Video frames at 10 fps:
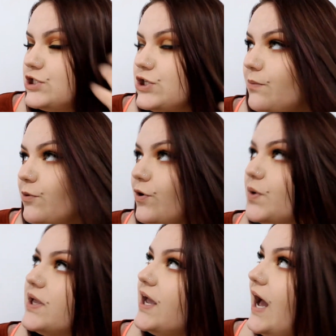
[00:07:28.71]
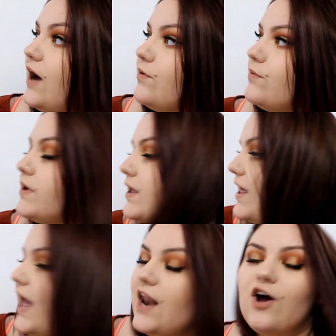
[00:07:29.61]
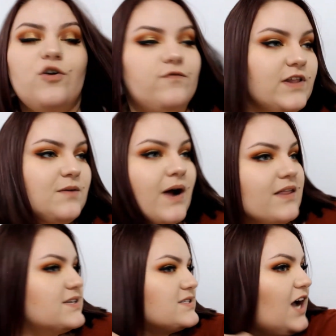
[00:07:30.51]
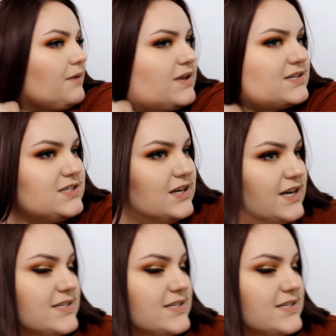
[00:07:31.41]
so I'm growing it out, and hopefully by this time next year